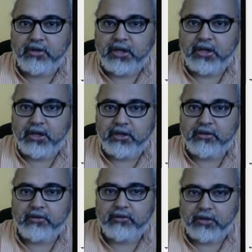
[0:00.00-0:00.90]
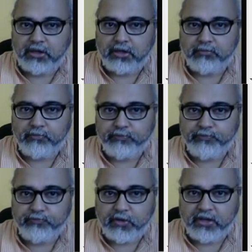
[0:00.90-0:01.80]
are
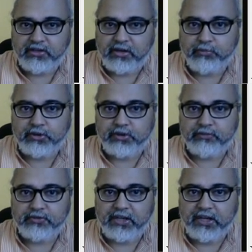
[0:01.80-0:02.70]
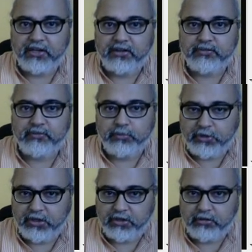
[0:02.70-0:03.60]
example of scalars would
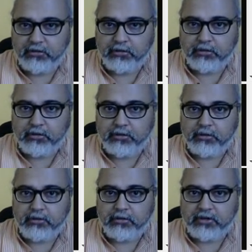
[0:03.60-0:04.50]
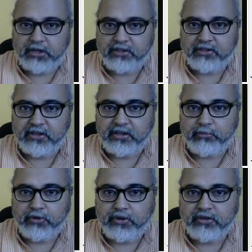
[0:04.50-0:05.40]
be, let's say,
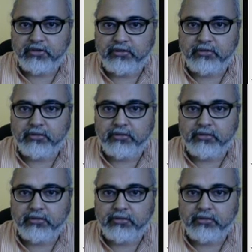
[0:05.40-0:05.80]
temperature,